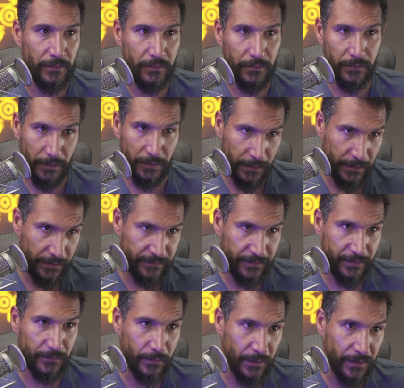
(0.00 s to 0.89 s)
And he
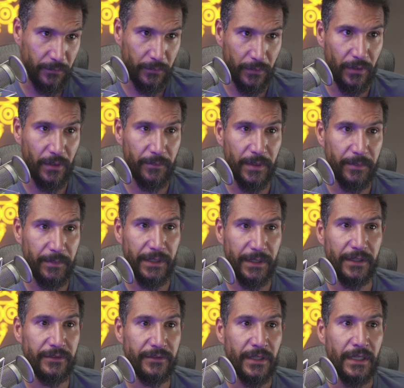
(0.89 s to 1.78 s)
says, what do I mean by
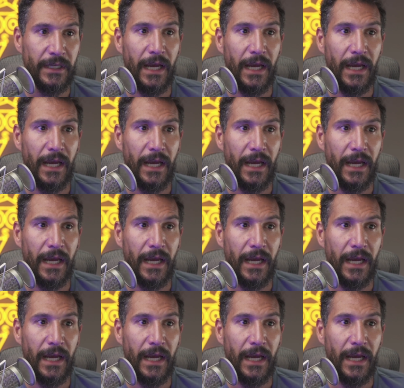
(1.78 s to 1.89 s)
this?